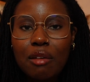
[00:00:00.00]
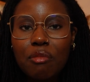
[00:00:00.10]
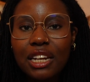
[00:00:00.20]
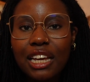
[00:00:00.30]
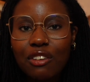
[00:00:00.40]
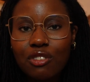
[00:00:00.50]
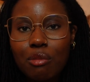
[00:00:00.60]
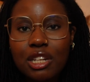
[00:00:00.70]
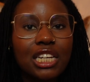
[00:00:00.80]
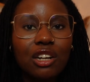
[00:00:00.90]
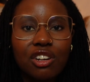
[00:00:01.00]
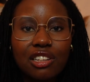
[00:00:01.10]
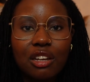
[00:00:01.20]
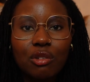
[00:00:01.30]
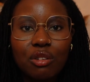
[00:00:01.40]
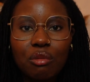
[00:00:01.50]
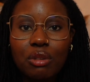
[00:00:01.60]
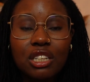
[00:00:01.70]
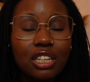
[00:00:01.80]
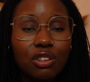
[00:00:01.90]
but if the
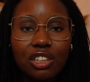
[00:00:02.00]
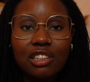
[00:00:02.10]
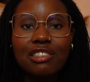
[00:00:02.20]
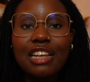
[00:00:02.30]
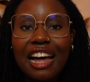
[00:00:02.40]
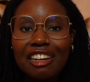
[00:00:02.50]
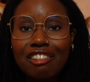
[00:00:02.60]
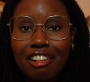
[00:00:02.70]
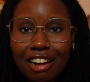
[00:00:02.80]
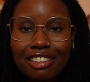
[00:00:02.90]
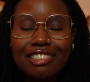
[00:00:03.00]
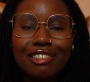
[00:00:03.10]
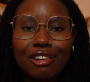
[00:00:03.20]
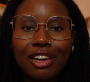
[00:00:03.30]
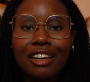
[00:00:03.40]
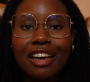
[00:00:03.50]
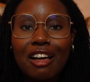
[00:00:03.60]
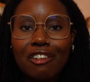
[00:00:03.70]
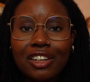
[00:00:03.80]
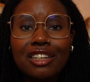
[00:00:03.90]
materials are not doing
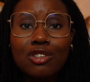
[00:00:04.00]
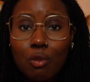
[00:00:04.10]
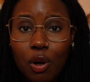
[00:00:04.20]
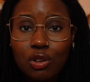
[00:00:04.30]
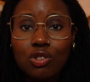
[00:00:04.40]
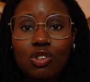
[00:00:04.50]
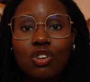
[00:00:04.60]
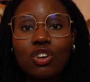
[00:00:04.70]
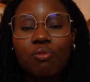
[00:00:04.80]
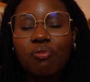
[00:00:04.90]
what they're supposed to,